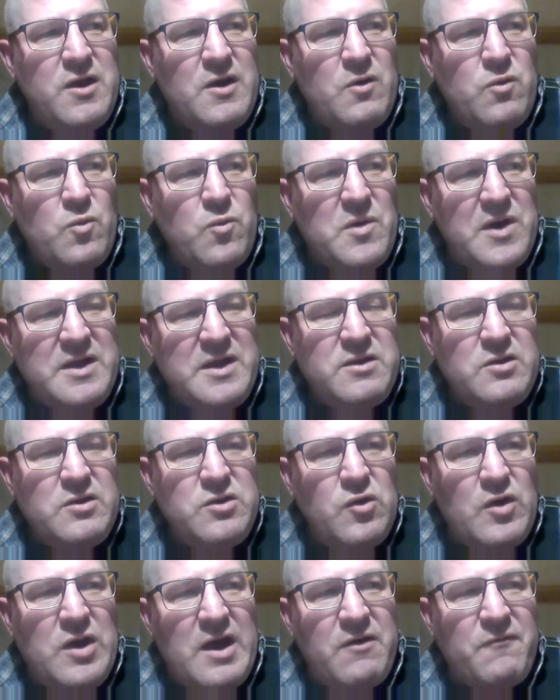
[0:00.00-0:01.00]
when
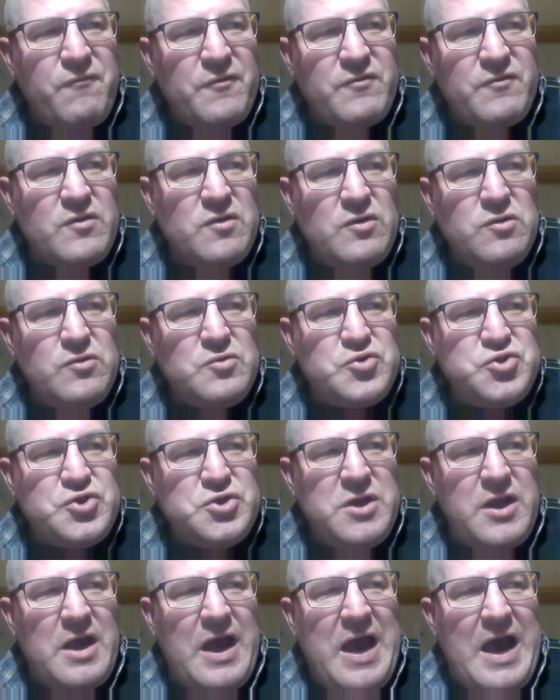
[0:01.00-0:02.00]
you have a
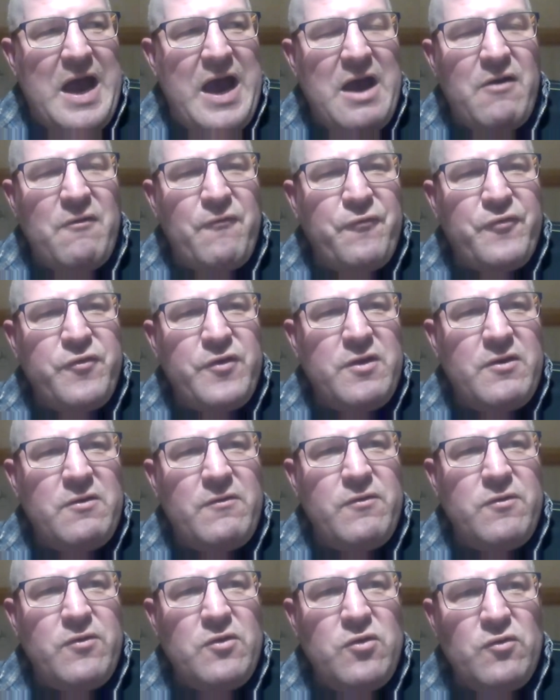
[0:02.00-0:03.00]
solution,
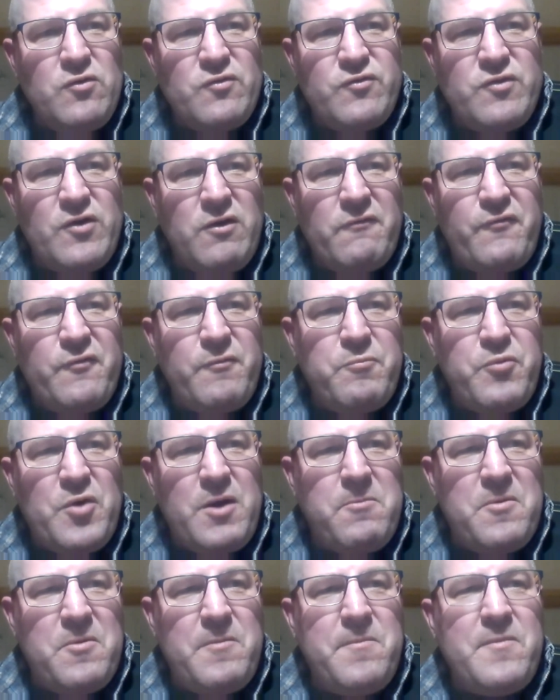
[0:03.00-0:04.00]
after you solve a
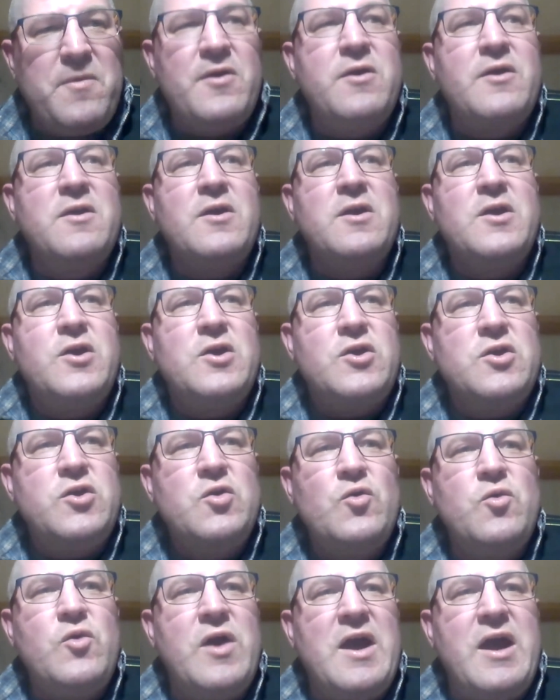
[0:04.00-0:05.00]
problem,
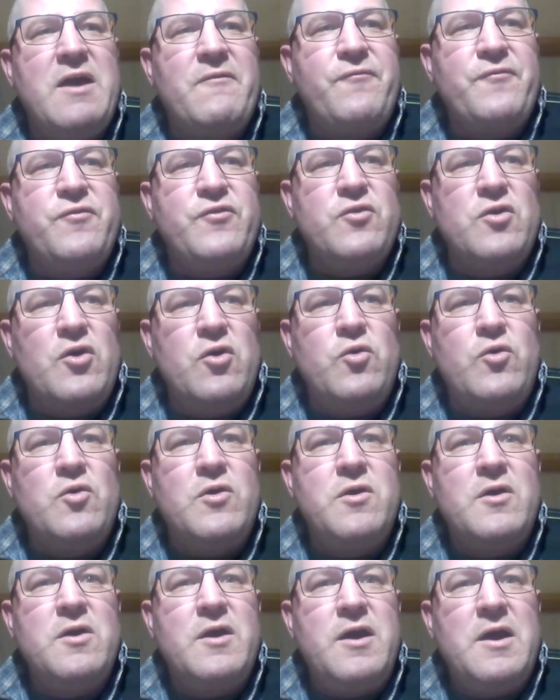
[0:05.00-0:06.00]
you have to
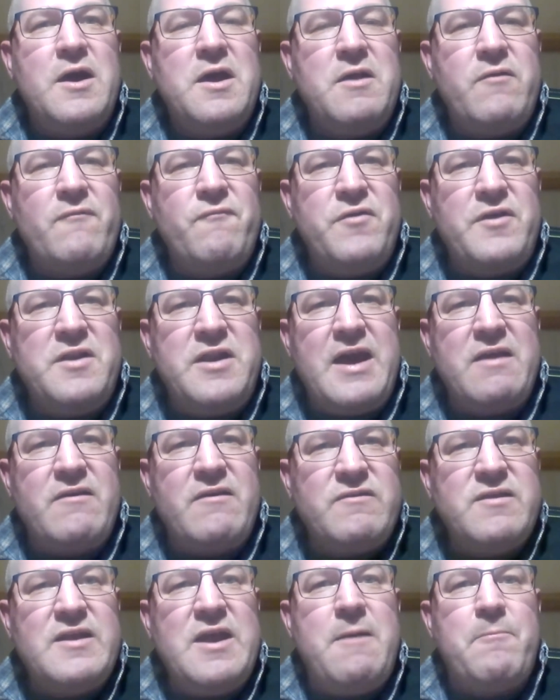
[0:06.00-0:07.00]
go the next
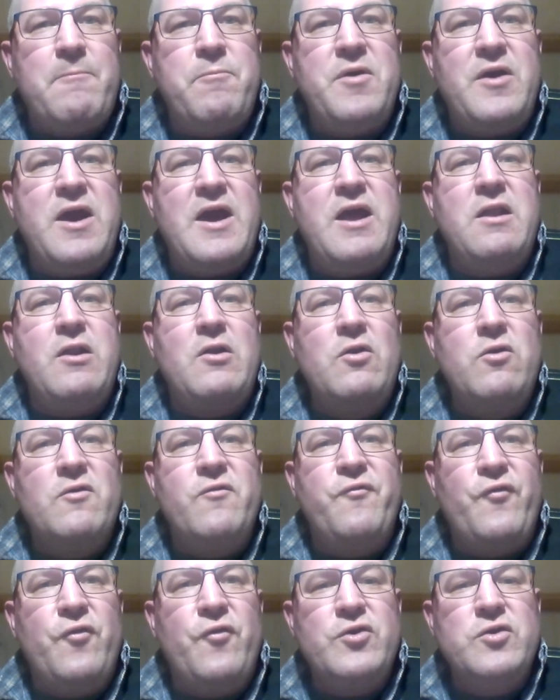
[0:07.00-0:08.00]
step and look
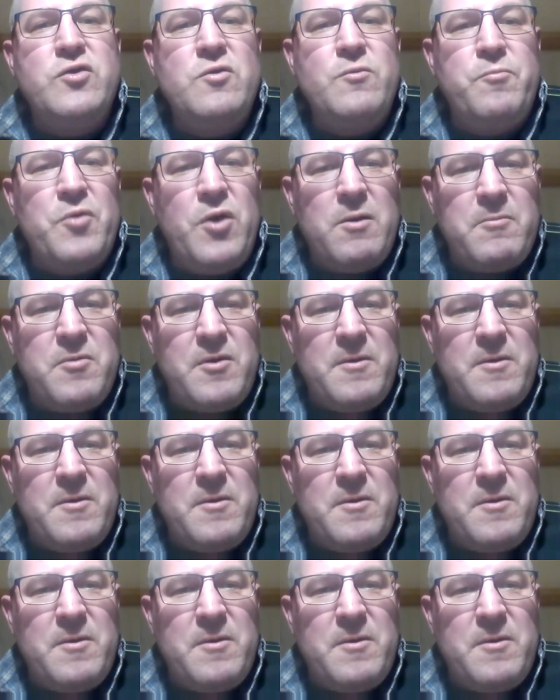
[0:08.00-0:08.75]
for a new problem